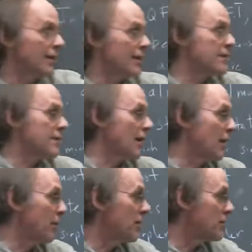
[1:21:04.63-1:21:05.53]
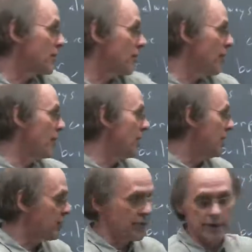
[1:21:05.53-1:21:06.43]
these are the operators you thought
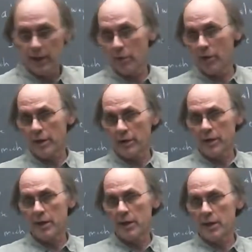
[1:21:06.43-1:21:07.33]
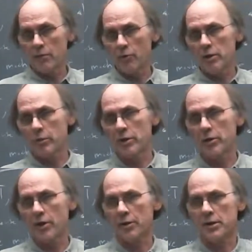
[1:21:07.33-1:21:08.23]
you were dealing with when you
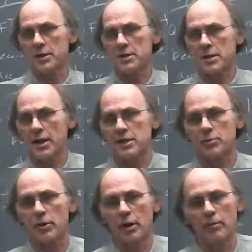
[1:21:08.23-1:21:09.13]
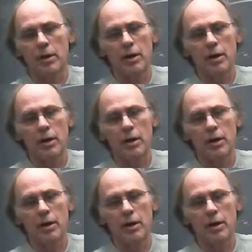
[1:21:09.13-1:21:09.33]
thought that the states were